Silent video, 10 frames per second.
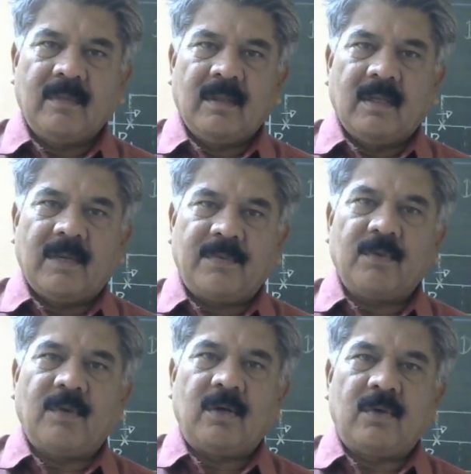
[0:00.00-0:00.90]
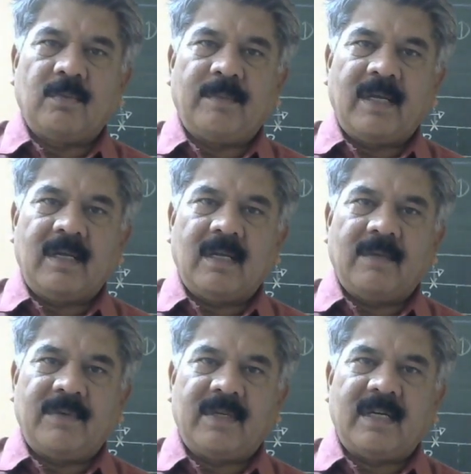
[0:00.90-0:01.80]
If you want to make
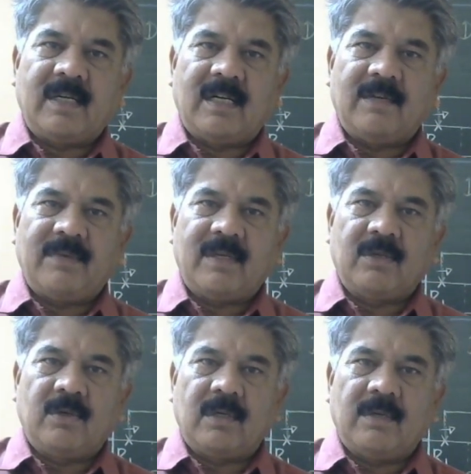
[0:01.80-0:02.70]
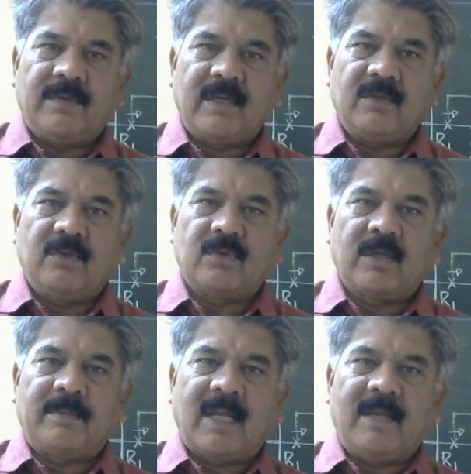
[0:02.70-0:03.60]
efficient and effective use
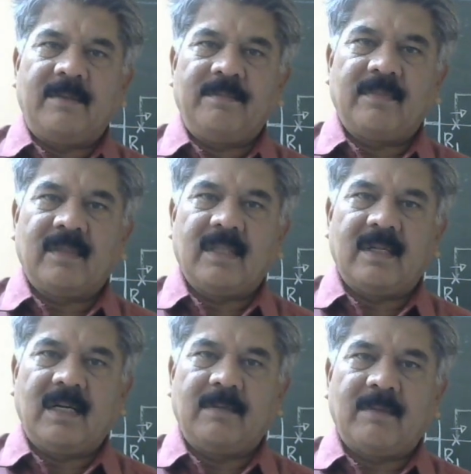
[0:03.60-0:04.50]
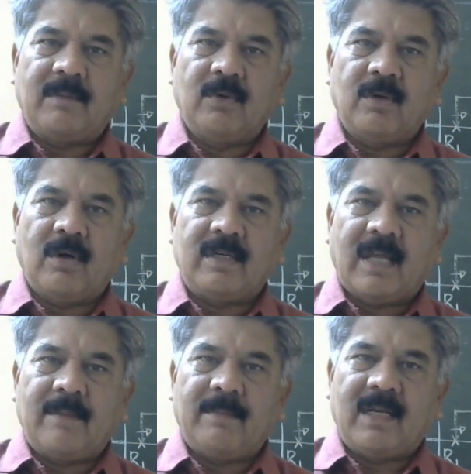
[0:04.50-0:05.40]
of time, then read my book on
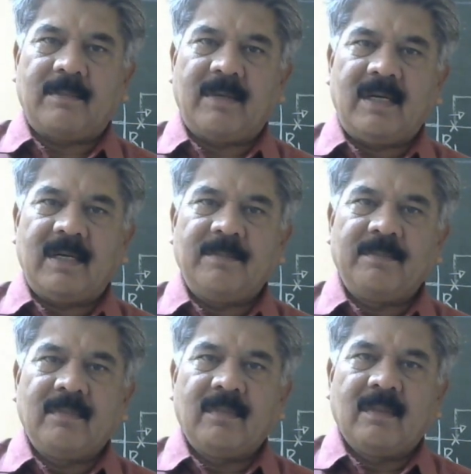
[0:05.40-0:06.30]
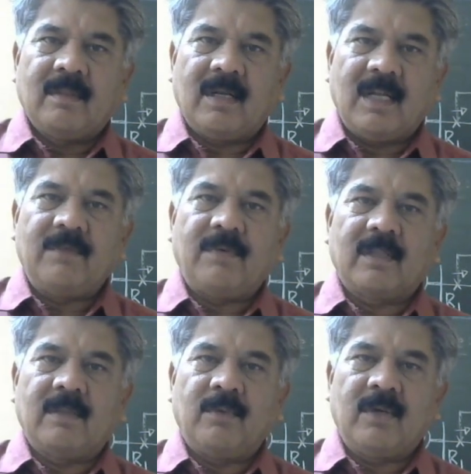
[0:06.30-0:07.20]
time management. The link for
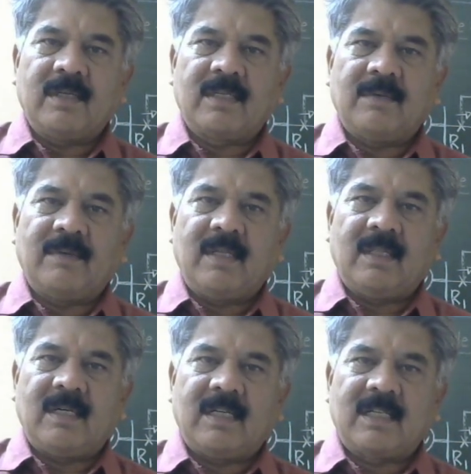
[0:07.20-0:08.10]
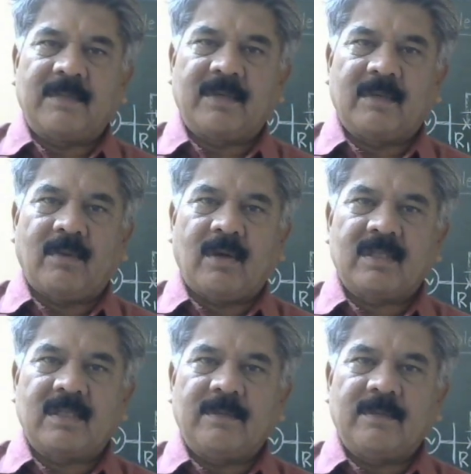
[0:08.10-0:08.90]
the book is given in the description box.